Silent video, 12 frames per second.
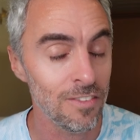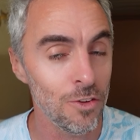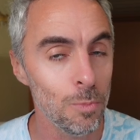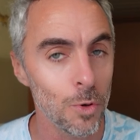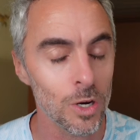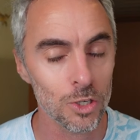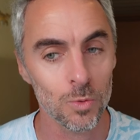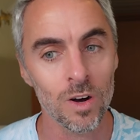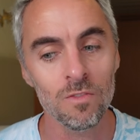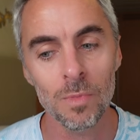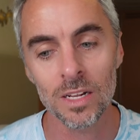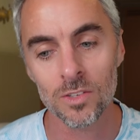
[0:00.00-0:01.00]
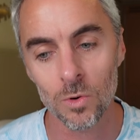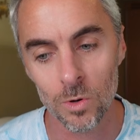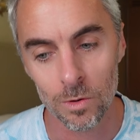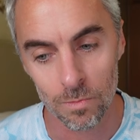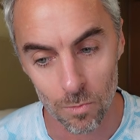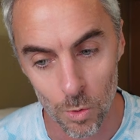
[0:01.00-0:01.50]
if you book 12 months
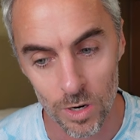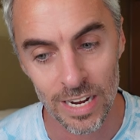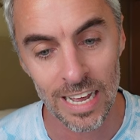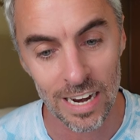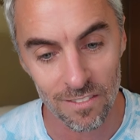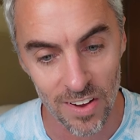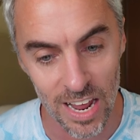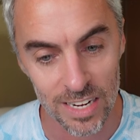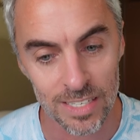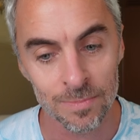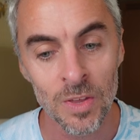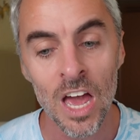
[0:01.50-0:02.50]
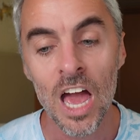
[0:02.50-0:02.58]
or more in advance.